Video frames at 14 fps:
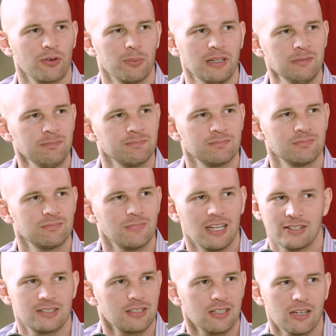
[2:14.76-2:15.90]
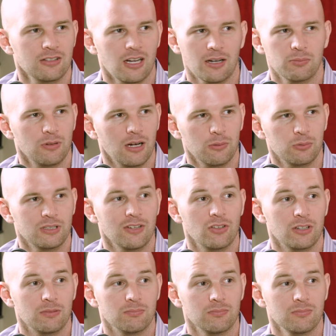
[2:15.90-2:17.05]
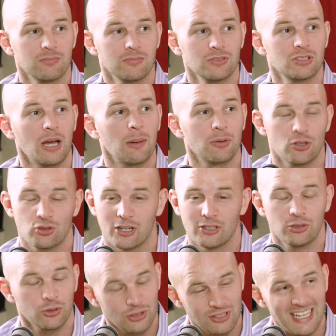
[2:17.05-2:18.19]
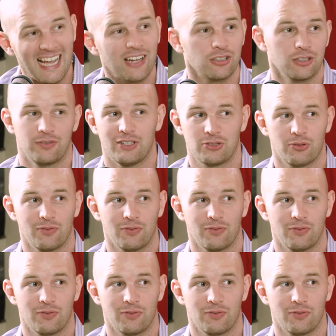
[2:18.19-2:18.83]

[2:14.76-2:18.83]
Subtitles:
from me. I would give it... So I'm going to try and talk you down over this